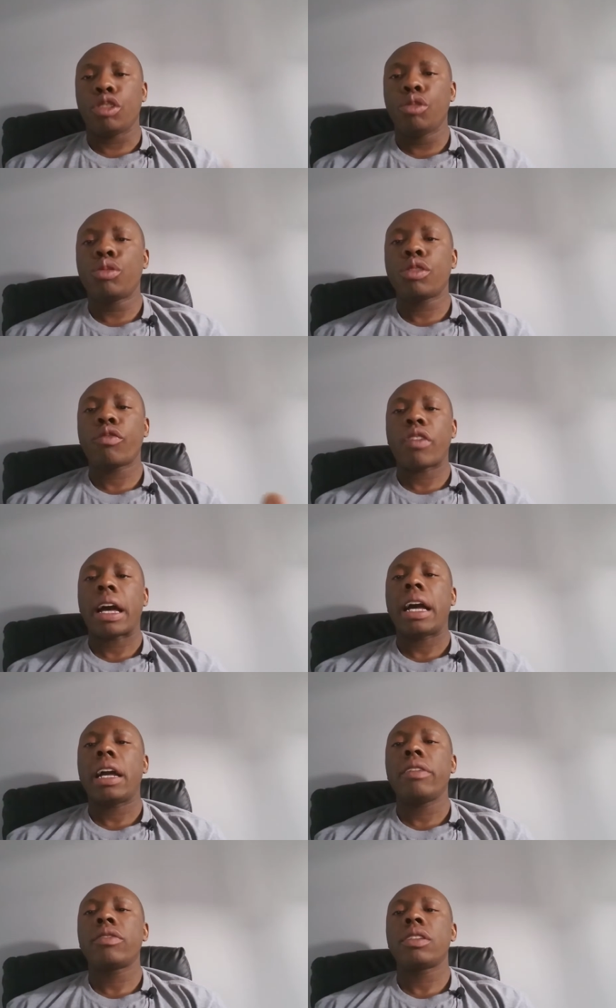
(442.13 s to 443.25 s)
You
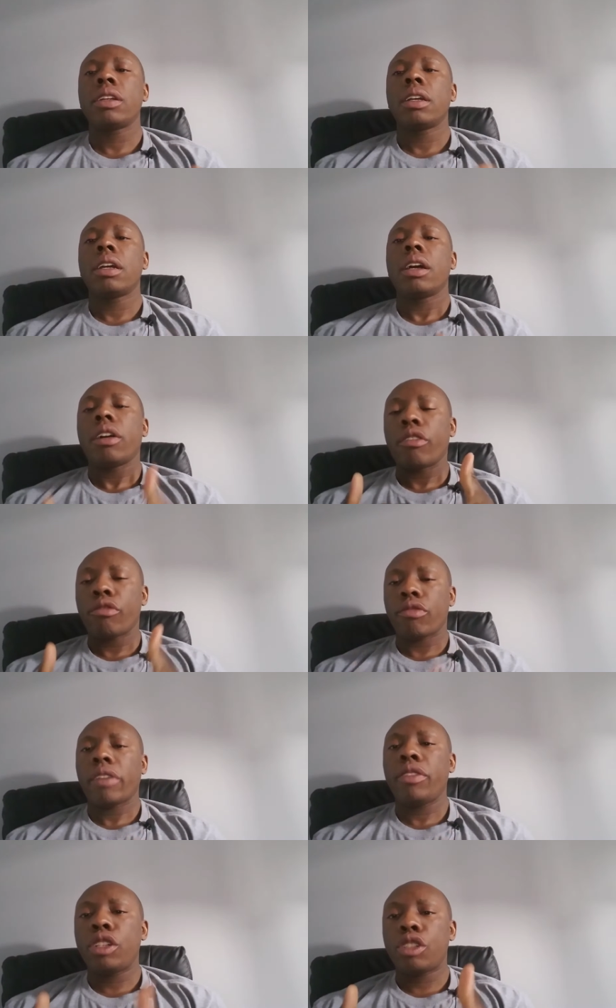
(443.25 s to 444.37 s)
survived a
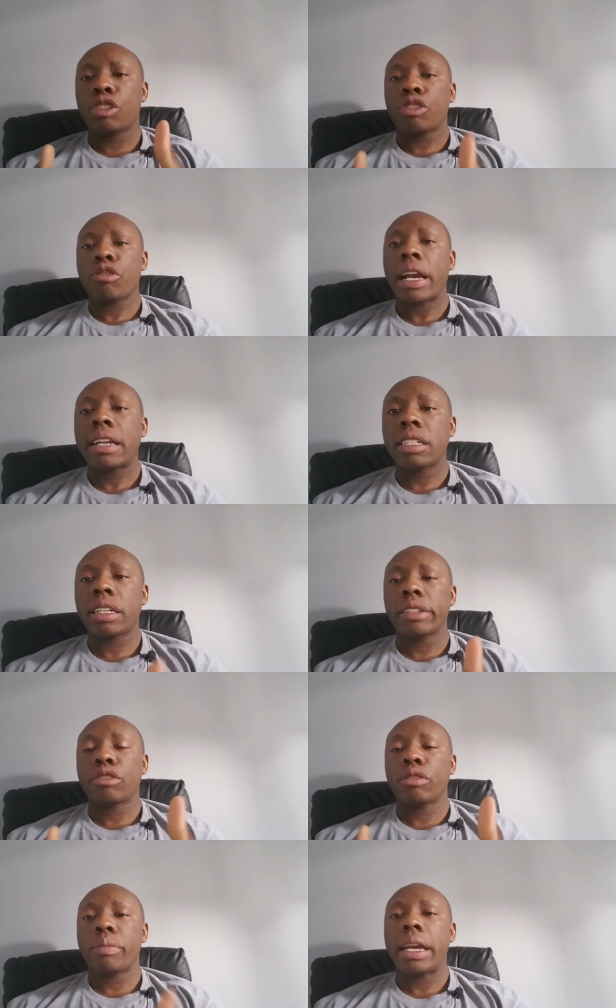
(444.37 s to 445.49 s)
very tragic
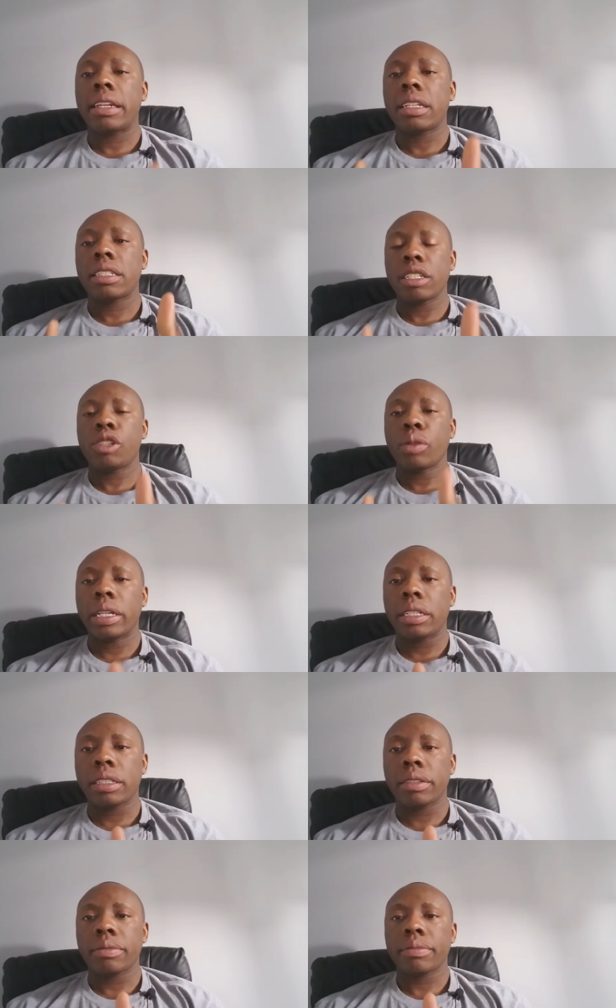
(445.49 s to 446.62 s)
and traumatic
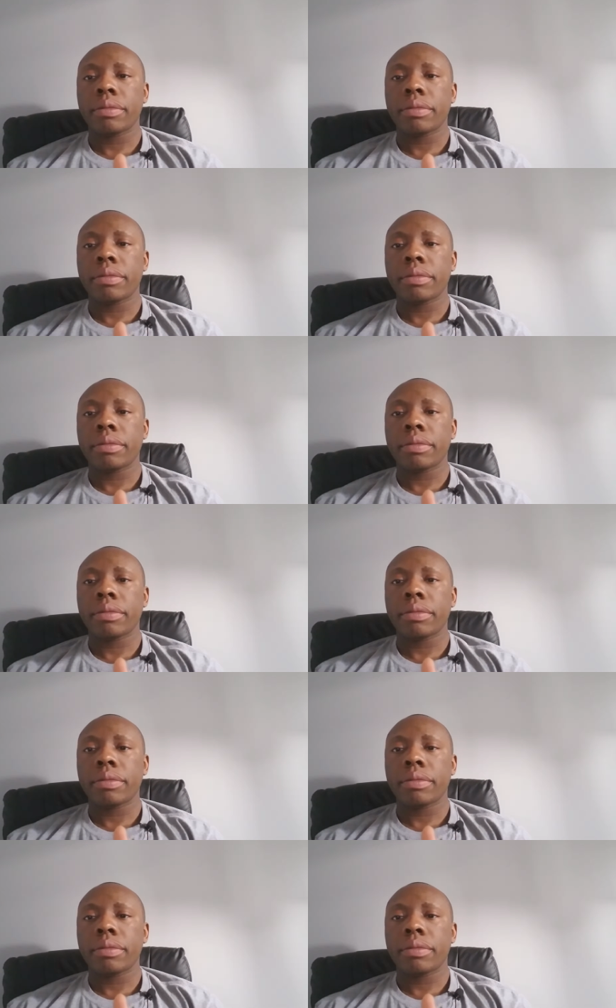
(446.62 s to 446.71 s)
situation.